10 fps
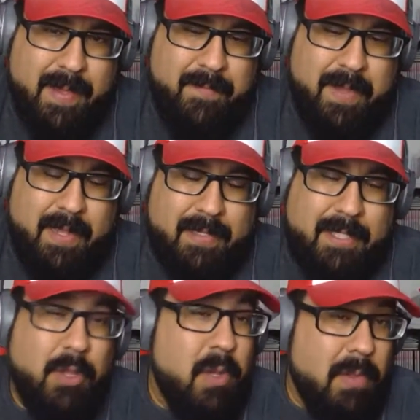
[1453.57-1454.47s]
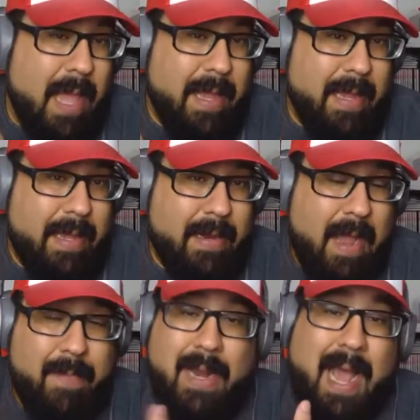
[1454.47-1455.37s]
But so you like it?
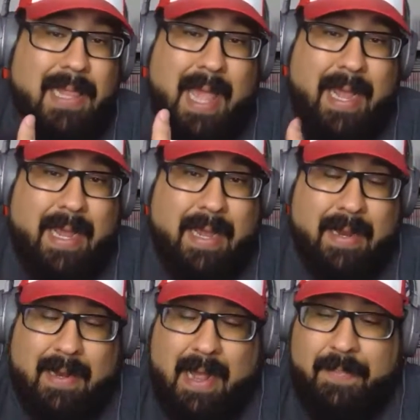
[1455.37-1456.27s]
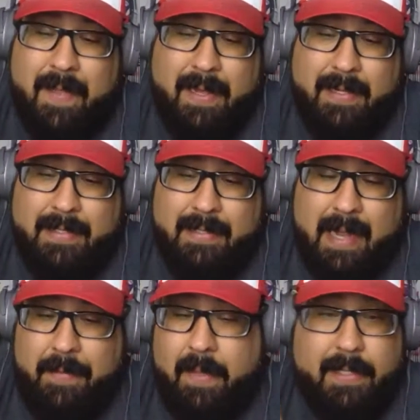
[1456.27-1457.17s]
I mean, I like it. I think it's
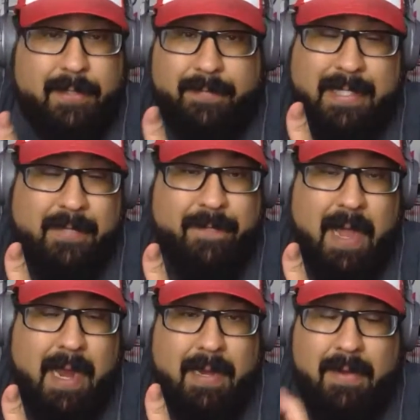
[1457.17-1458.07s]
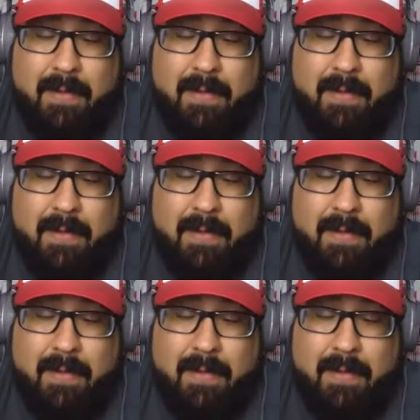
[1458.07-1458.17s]
fine.